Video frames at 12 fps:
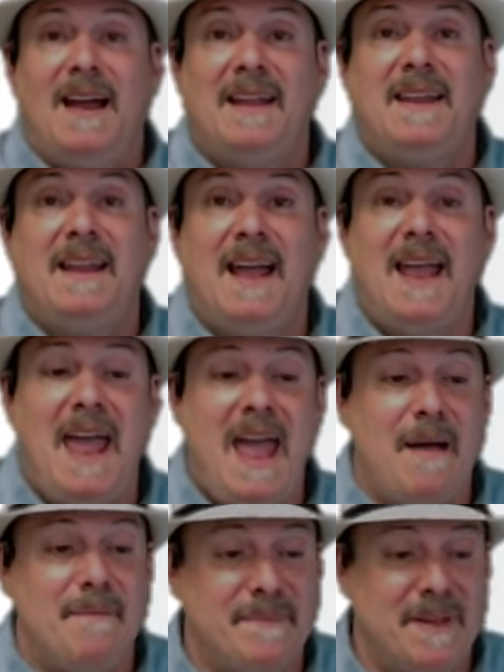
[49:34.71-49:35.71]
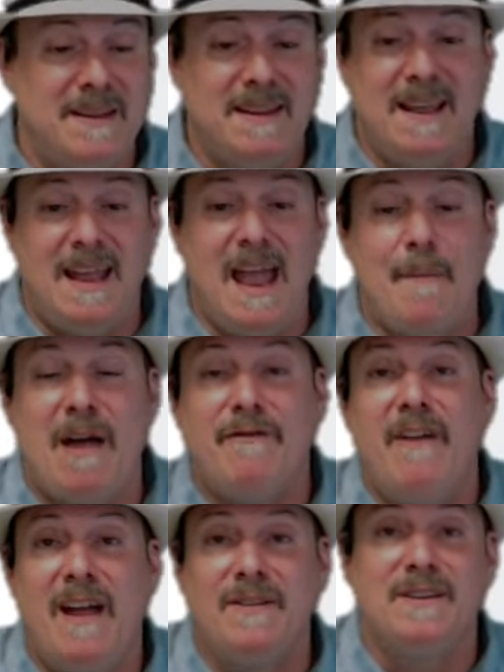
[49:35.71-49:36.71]
I think I am. I think I am. I
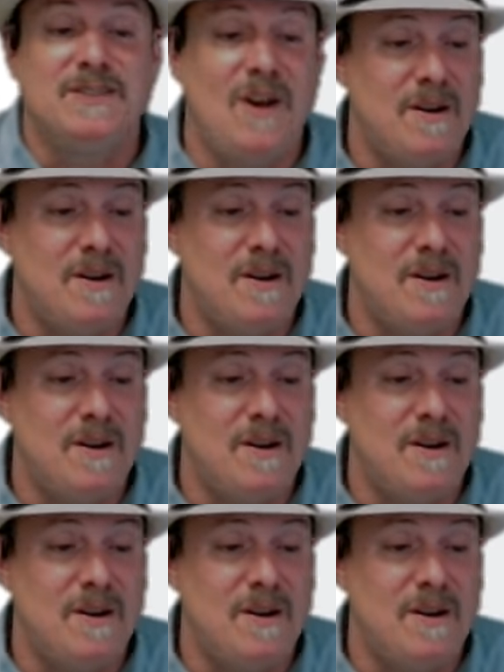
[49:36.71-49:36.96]
found this